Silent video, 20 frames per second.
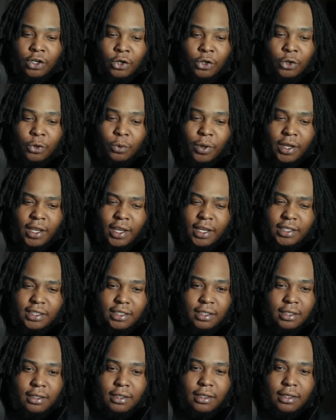the Lil Wayne
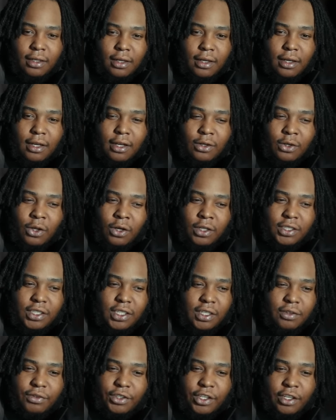shit, mm. and all the mm.
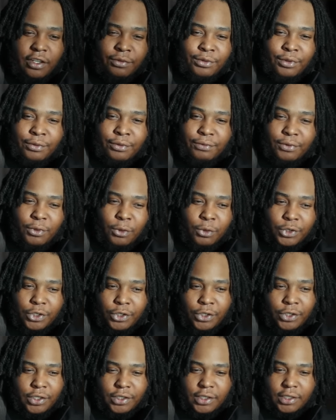Chief Keef, the
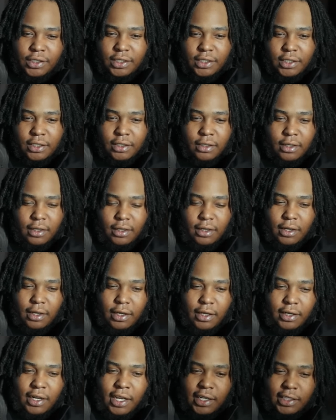Futures and shit,
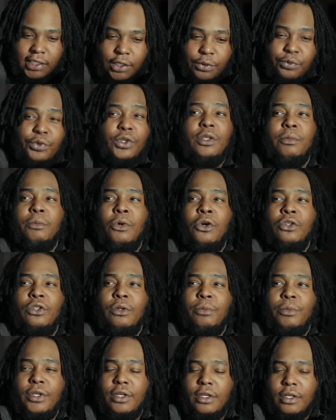and that shit really
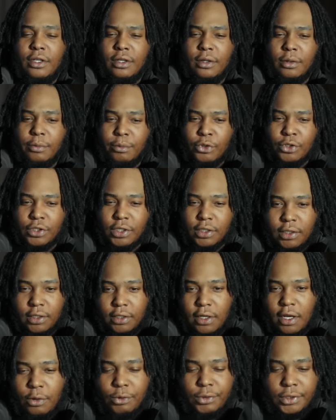molded me
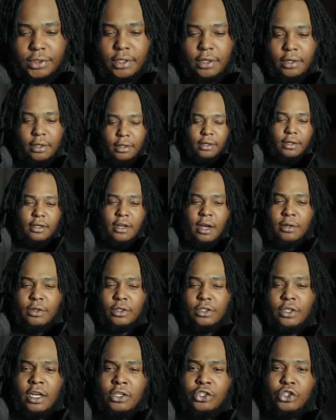musically. I would say
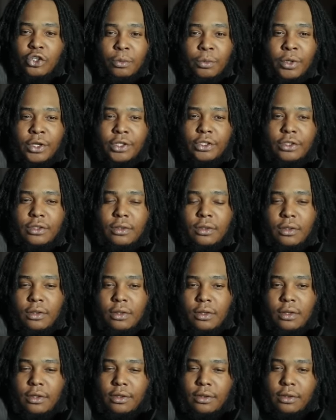not not so much
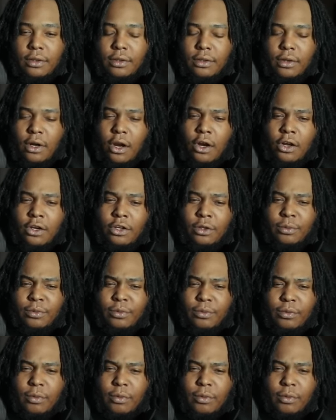Harlem.